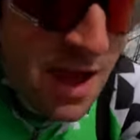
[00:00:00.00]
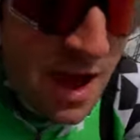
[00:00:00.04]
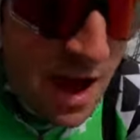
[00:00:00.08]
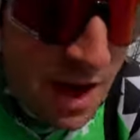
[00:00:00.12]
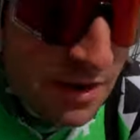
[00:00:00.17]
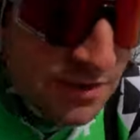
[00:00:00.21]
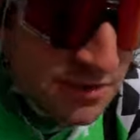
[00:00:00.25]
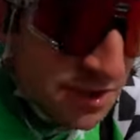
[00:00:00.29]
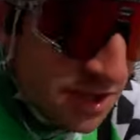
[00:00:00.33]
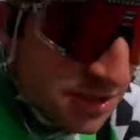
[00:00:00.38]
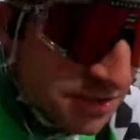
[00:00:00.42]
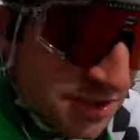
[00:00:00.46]
I
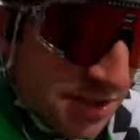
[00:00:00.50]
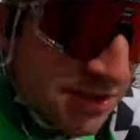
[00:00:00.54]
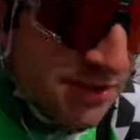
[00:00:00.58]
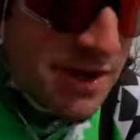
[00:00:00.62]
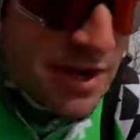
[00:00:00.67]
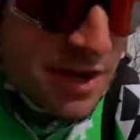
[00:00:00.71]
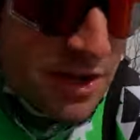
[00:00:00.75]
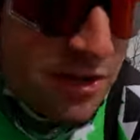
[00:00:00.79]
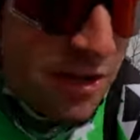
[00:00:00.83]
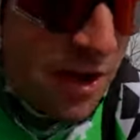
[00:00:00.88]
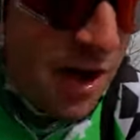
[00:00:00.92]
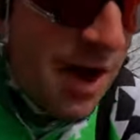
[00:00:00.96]
was also on a
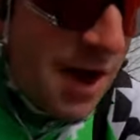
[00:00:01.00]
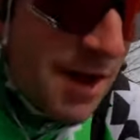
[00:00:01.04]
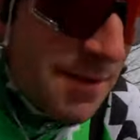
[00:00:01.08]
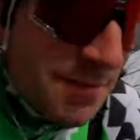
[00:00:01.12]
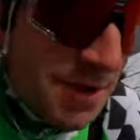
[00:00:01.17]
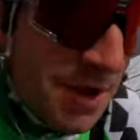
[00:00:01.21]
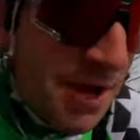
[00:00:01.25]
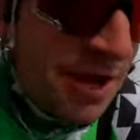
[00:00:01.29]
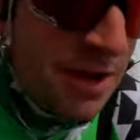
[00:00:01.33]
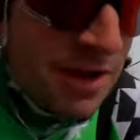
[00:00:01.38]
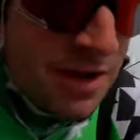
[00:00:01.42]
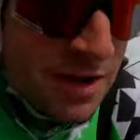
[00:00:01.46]
climb
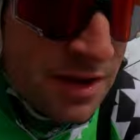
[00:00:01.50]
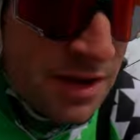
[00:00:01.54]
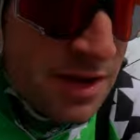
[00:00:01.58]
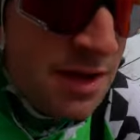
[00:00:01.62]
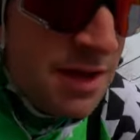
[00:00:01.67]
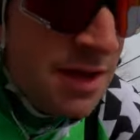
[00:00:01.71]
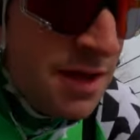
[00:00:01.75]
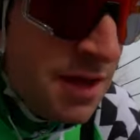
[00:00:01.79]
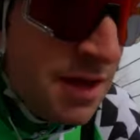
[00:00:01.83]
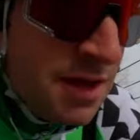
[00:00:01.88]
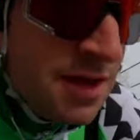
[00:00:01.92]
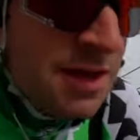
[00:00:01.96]

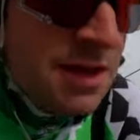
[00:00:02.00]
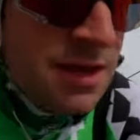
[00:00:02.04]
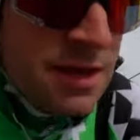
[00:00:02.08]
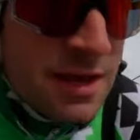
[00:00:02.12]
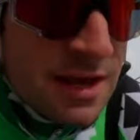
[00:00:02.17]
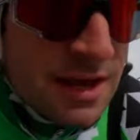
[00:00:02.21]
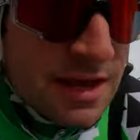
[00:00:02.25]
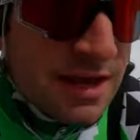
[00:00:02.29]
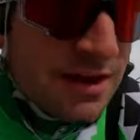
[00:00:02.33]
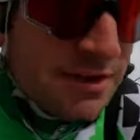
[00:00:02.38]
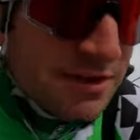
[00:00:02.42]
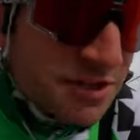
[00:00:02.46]

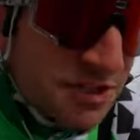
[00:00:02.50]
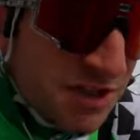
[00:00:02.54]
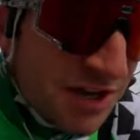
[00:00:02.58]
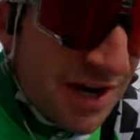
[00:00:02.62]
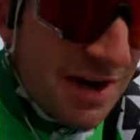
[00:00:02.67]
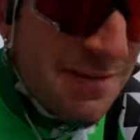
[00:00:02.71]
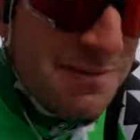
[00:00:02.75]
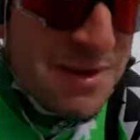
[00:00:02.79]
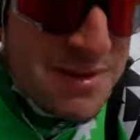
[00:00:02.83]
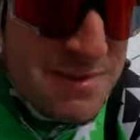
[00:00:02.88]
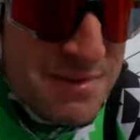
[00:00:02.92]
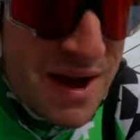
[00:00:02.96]
and I was trying
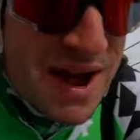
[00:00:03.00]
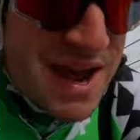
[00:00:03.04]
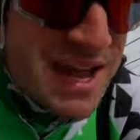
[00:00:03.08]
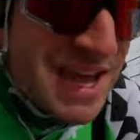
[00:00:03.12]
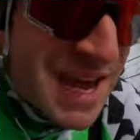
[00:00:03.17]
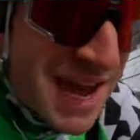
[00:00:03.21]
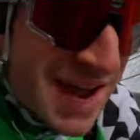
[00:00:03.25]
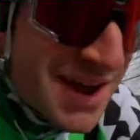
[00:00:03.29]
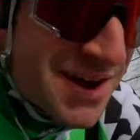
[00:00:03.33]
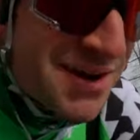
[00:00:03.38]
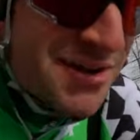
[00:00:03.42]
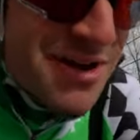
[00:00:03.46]
to beat my
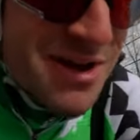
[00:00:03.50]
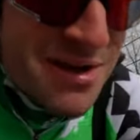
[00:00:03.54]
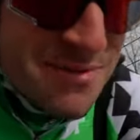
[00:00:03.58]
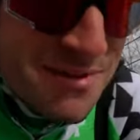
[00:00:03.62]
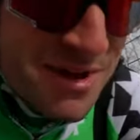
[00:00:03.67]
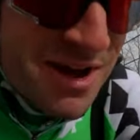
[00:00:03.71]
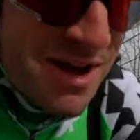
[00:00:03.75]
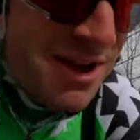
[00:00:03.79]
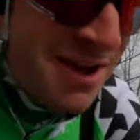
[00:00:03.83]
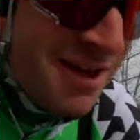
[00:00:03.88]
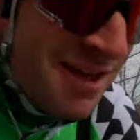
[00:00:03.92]
KOM.